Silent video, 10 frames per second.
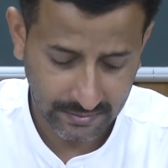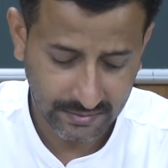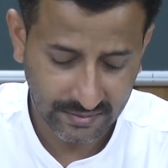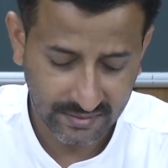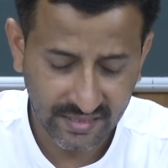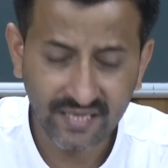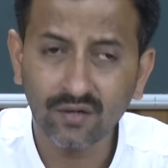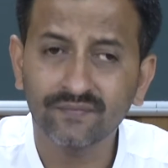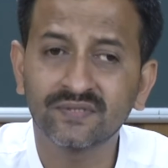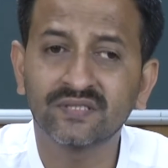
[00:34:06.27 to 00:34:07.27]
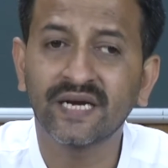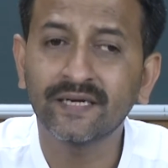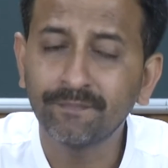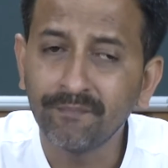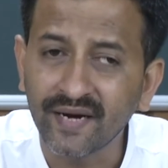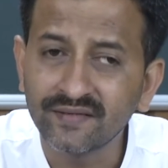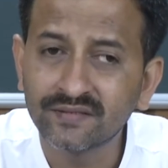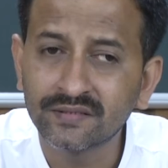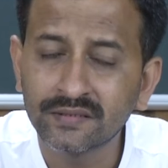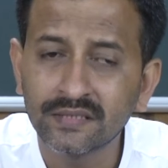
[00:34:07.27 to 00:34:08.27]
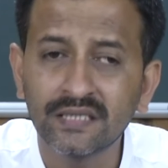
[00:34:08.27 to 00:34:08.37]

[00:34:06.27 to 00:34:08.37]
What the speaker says: set of statements